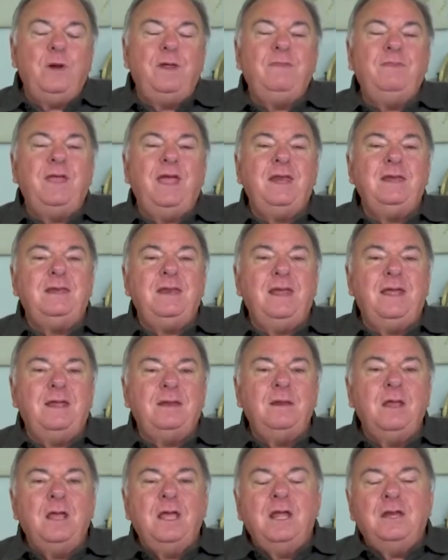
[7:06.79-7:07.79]
When they
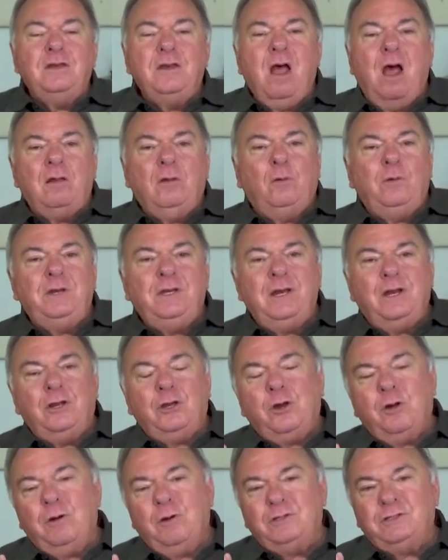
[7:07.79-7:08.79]
did, not only did a
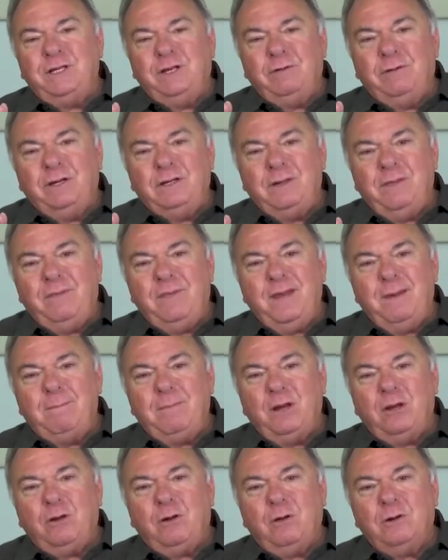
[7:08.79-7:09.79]
curse enter into them,
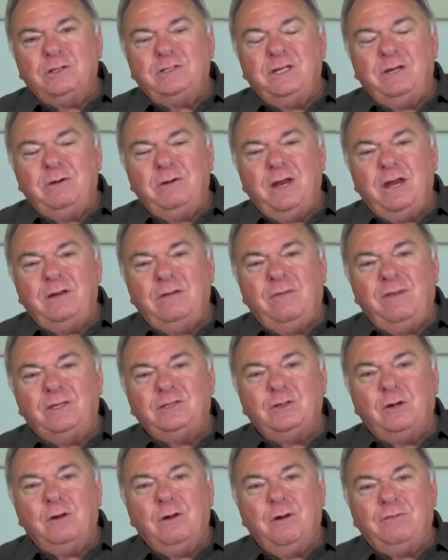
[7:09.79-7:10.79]
but a curse entered into
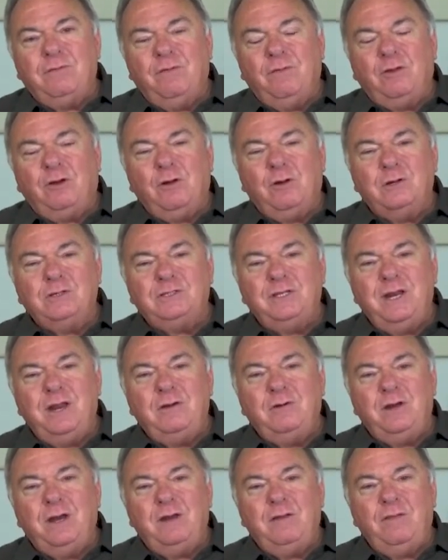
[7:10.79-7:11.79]
this earth. And the curse that
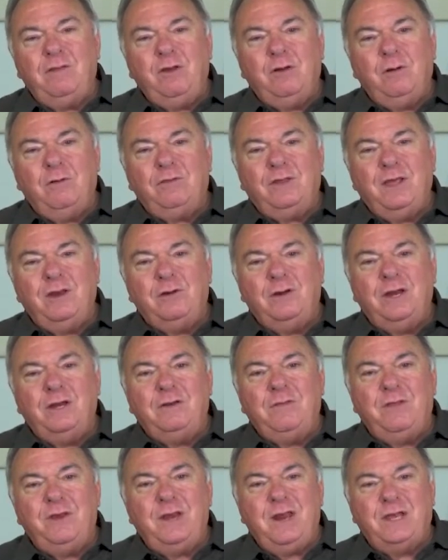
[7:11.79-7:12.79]
entered into the earth entered
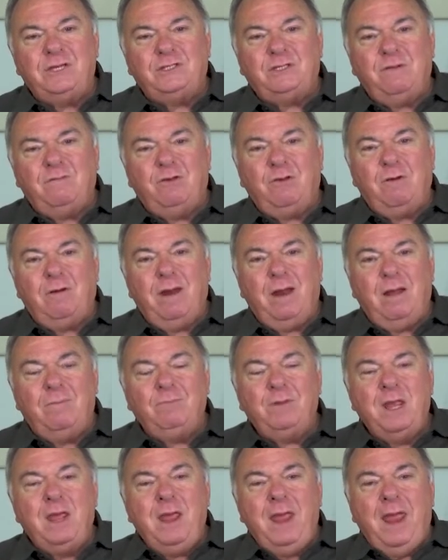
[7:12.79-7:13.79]
into the dust of the
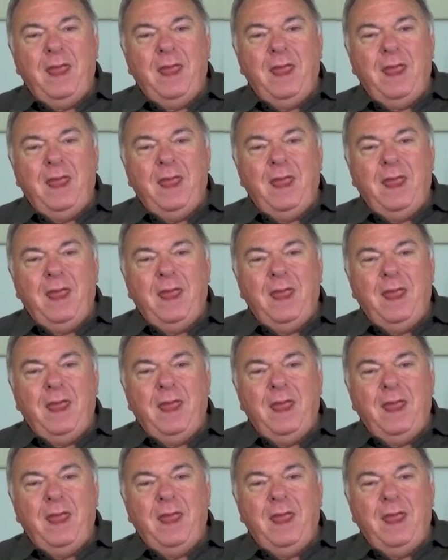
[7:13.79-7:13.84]
ground.